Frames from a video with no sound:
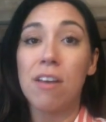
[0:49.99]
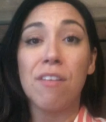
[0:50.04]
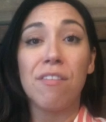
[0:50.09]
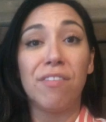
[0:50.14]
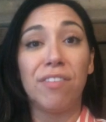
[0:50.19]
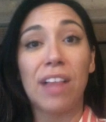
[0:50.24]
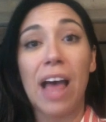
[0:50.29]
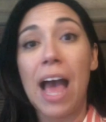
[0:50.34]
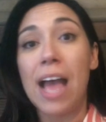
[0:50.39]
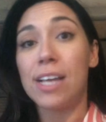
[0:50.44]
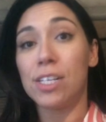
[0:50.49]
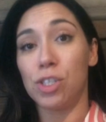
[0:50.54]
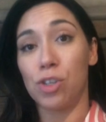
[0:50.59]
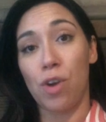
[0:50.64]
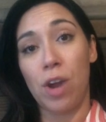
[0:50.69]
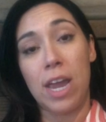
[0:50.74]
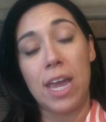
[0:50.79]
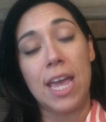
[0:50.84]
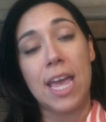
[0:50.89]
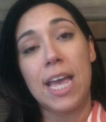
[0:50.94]
Flat is
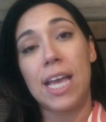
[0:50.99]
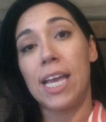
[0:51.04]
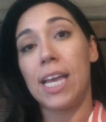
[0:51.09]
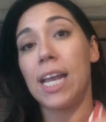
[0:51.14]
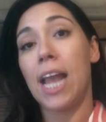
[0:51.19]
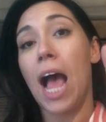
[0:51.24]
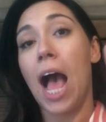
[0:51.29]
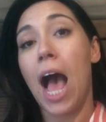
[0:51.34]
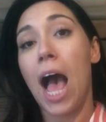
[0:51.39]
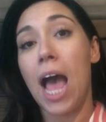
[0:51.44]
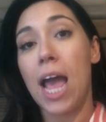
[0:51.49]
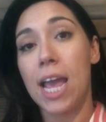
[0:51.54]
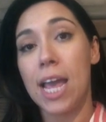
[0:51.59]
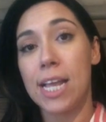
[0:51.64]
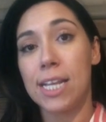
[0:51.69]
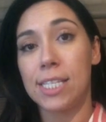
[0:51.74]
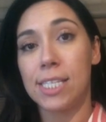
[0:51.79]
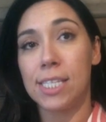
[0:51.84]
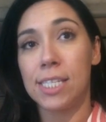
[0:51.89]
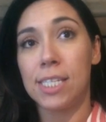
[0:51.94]
great. It can hide,
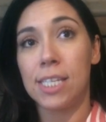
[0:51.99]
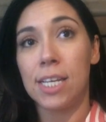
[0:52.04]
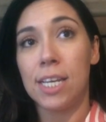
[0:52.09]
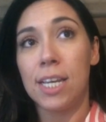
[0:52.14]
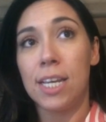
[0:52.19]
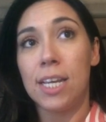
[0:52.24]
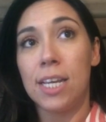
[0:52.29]
it's